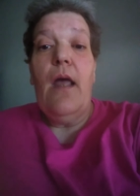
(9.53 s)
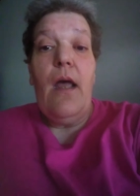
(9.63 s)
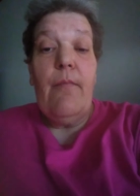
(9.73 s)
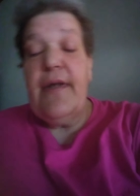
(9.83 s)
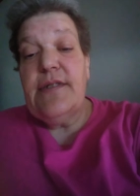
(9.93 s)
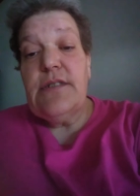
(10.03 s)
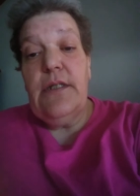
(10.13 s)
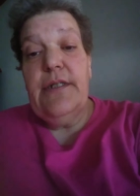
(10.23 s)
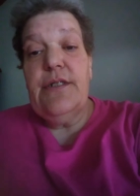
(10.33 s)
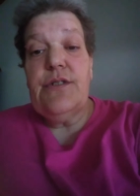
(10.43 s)
I'm
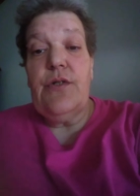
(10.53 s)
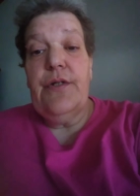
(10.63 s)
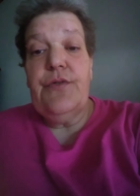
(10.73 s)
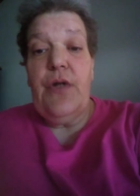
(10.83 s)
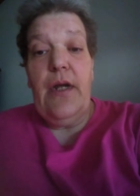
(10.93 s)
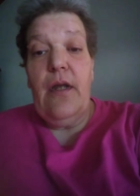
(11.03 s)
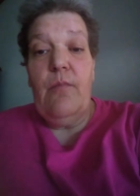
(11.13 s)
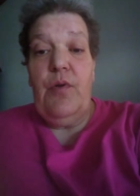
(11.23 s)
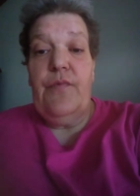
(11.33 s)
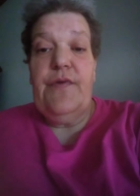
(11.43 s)
basically just gonna try to
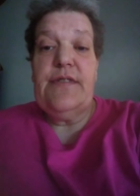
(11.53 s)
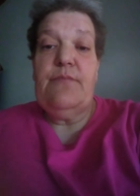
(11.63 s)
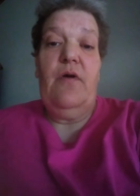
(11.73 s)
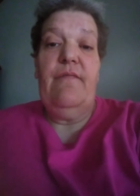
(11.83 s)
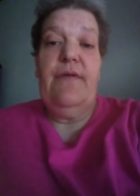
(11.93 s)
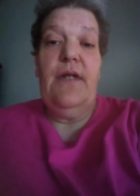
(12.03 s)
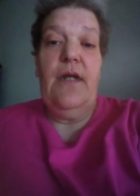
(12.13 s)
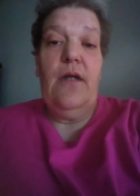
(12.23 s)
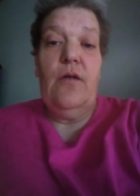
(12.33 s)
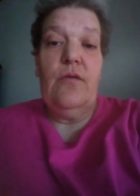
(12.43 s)
upload this small
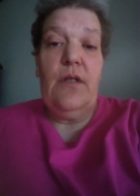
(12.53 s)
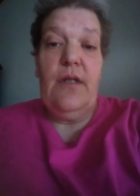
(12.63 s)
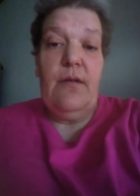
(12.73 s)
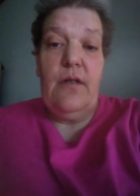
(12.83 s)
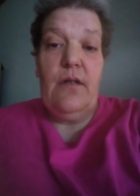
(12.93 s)
video to let